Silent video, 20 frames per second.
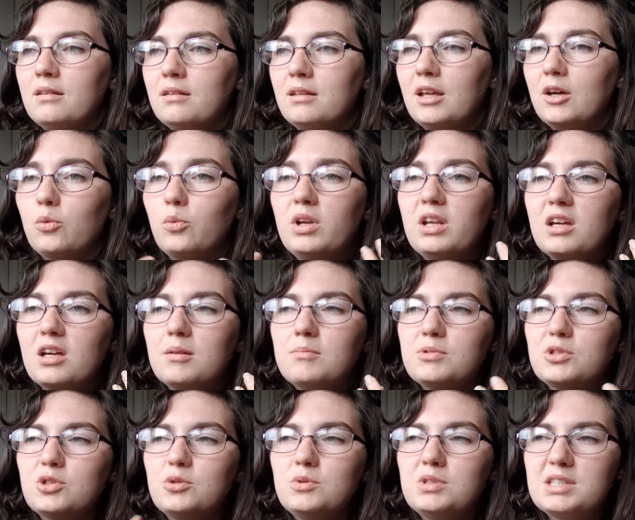Now, when it
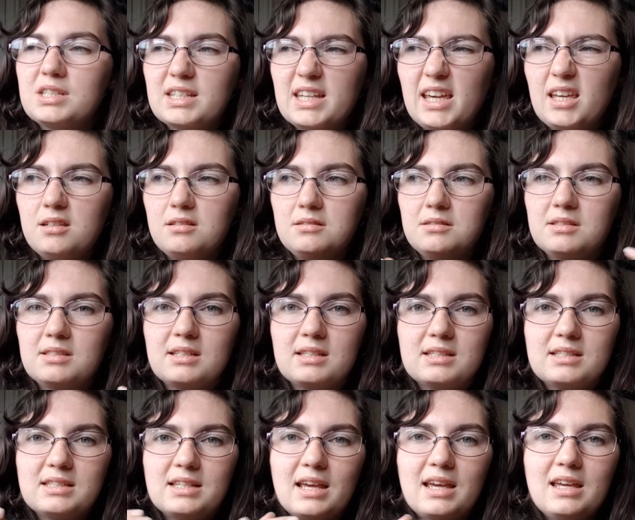comes to skills,
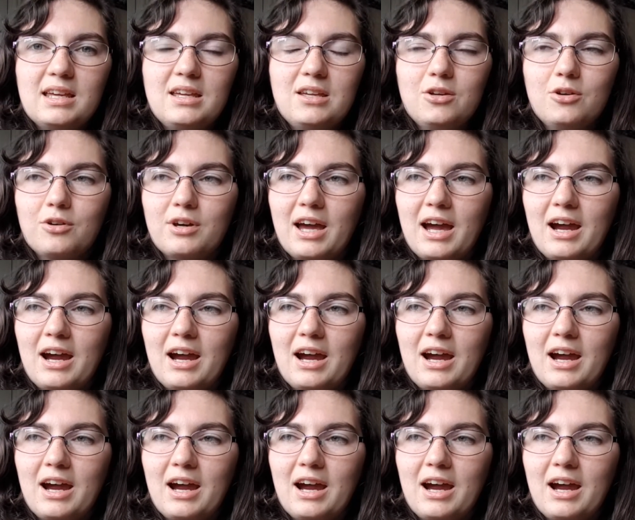say you